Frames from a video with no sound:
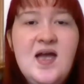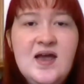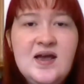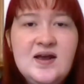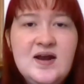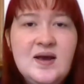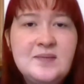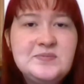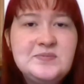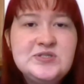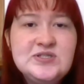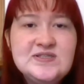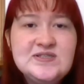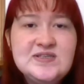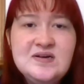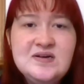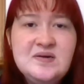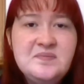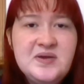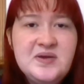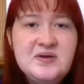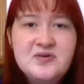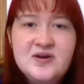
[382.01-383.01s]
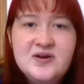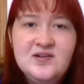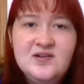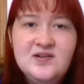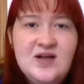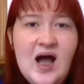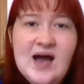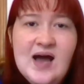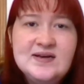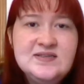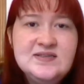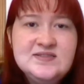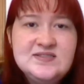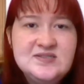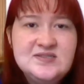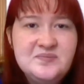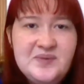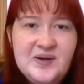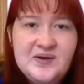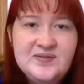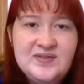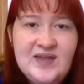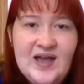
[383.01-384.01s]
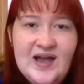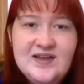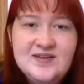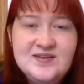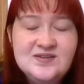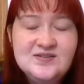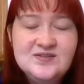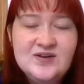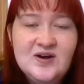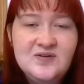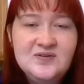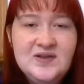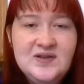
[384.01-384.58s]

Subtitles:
And I'm just gonna be real honest about that, you know?